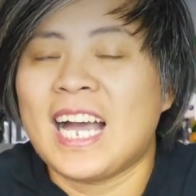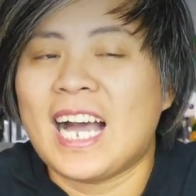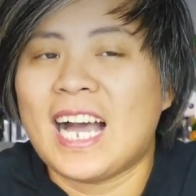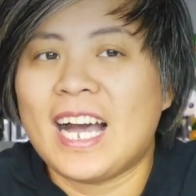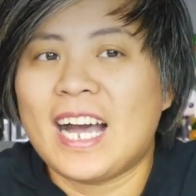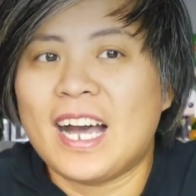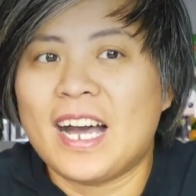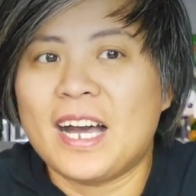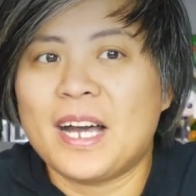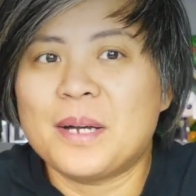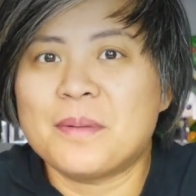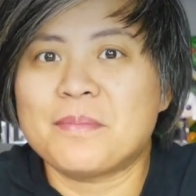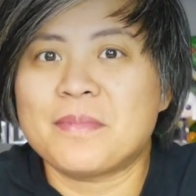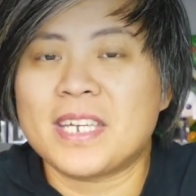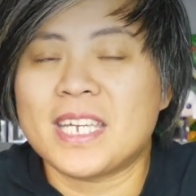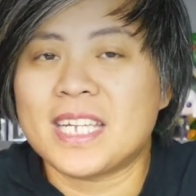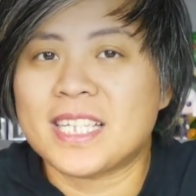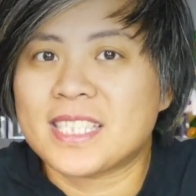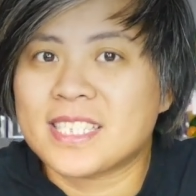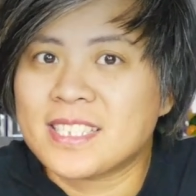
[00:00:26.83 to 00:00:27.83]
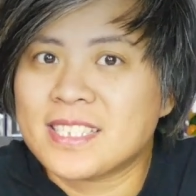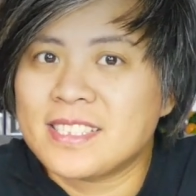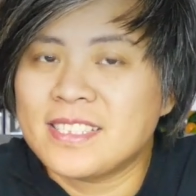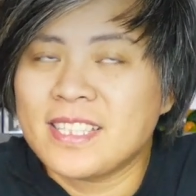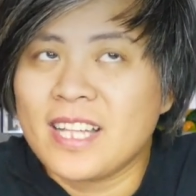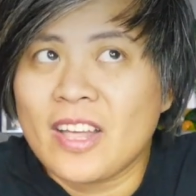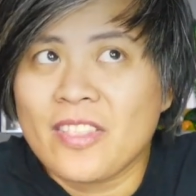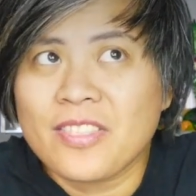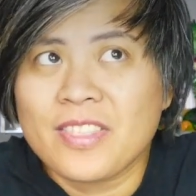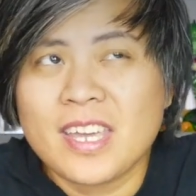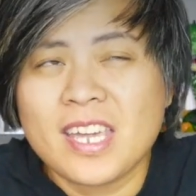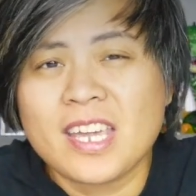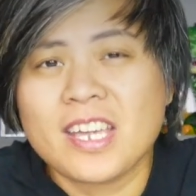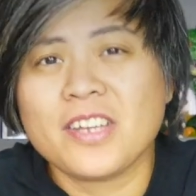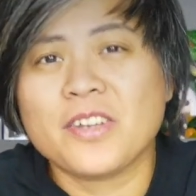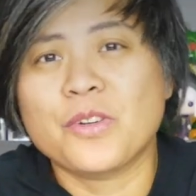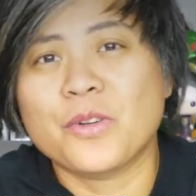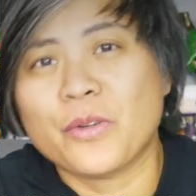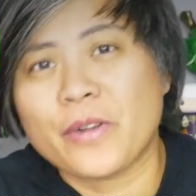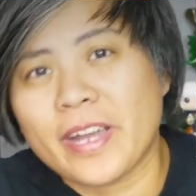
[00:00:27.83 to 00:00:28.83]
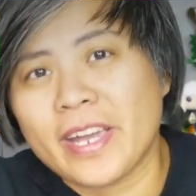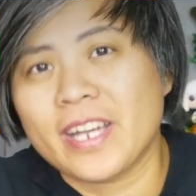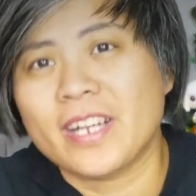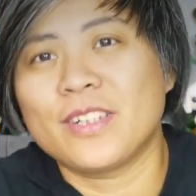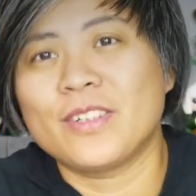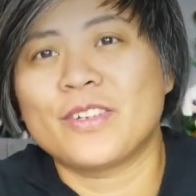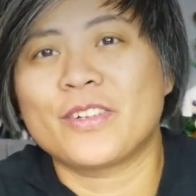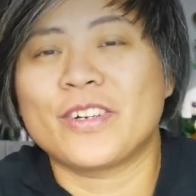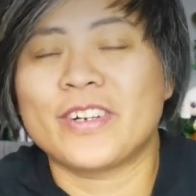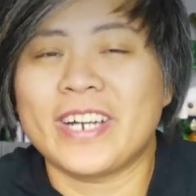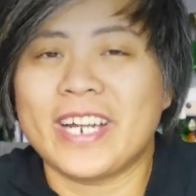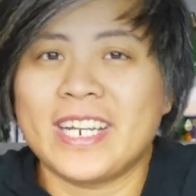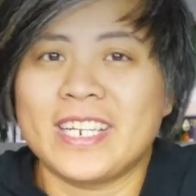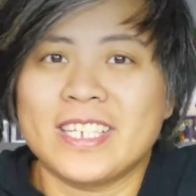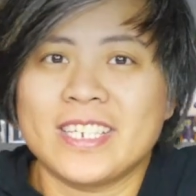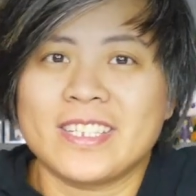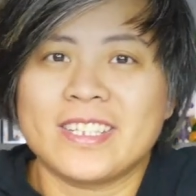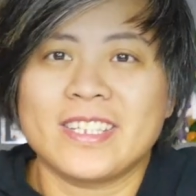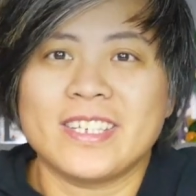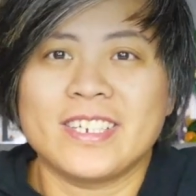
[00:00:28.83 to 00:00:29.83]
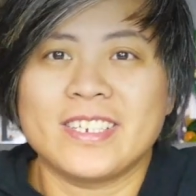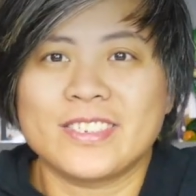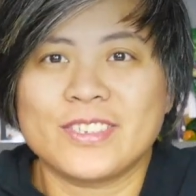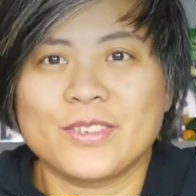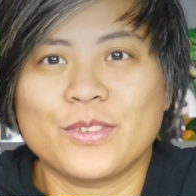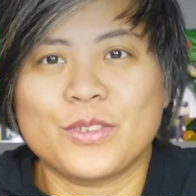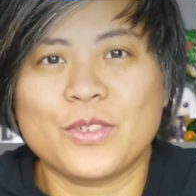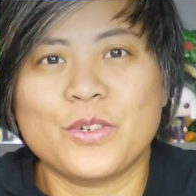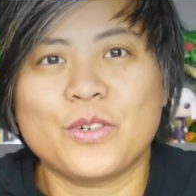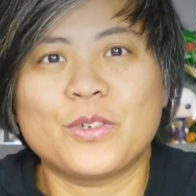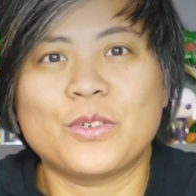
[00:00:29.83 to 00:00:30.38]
it's nothing grail or anything, so